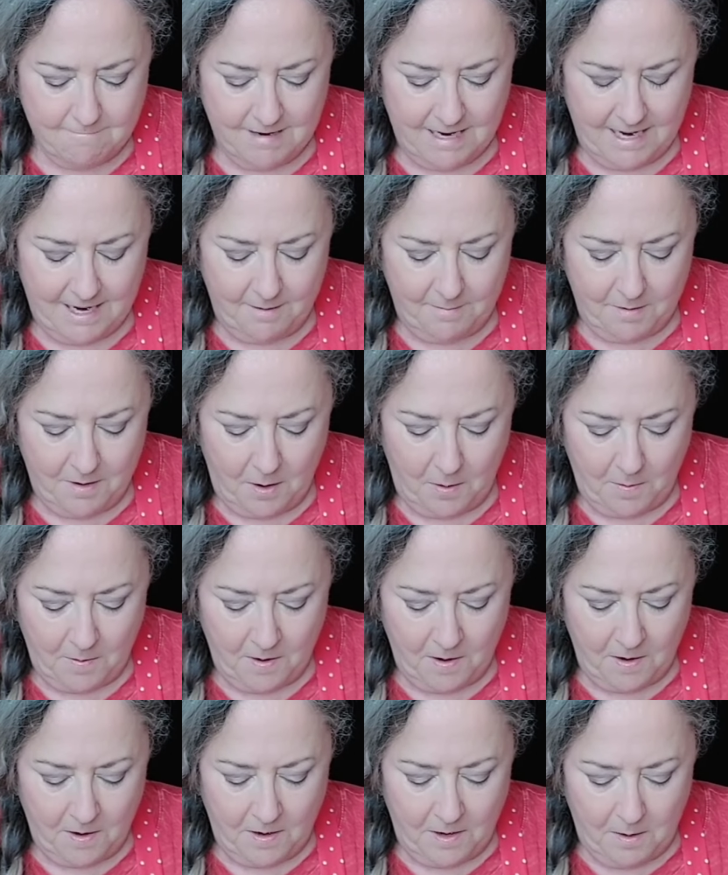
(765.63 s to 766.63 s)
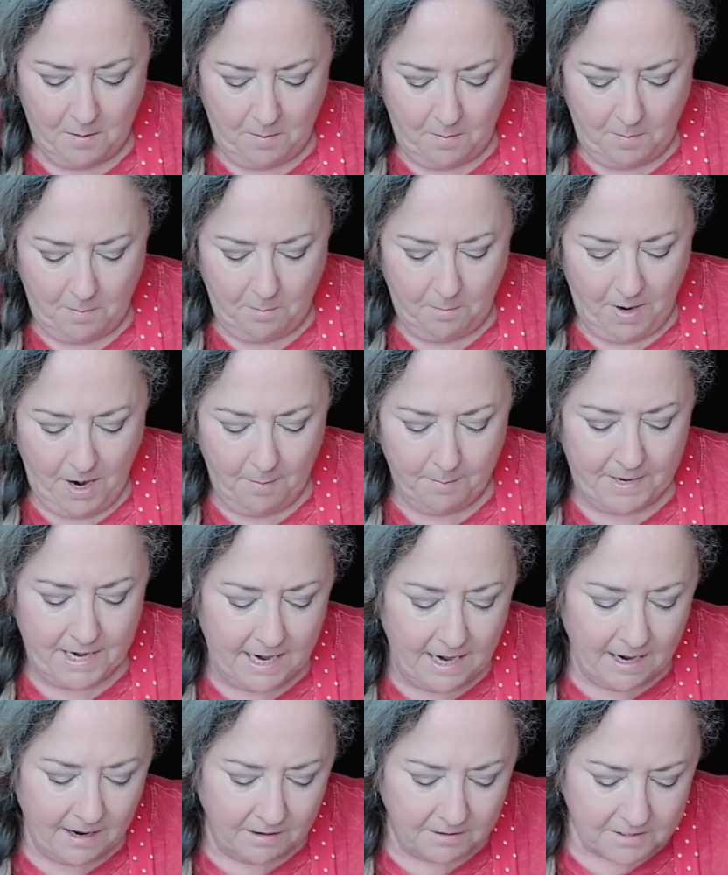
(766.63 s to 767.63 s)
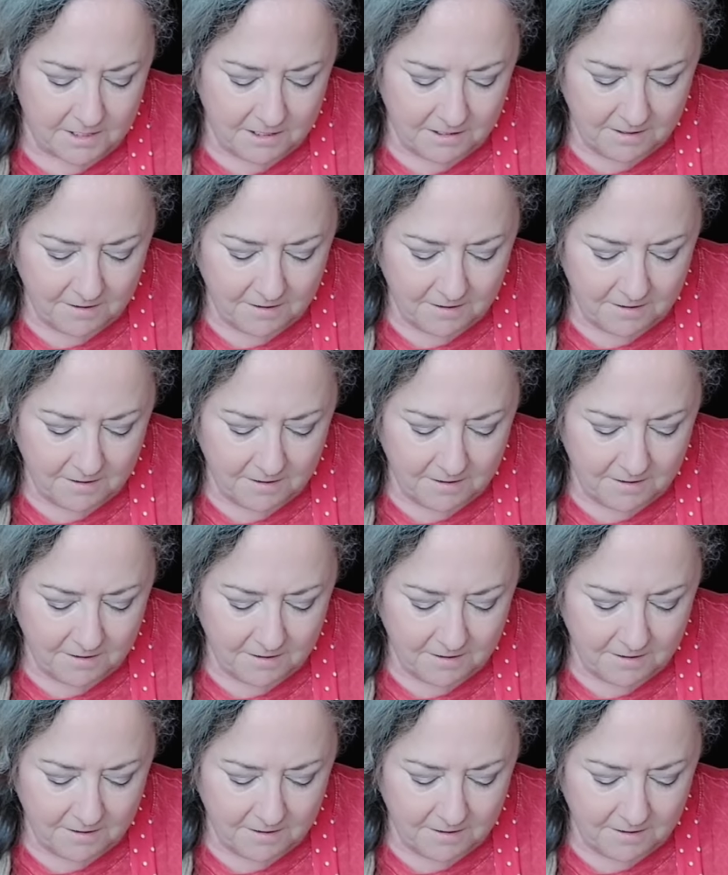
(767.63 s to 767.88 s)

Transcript: and pop it out.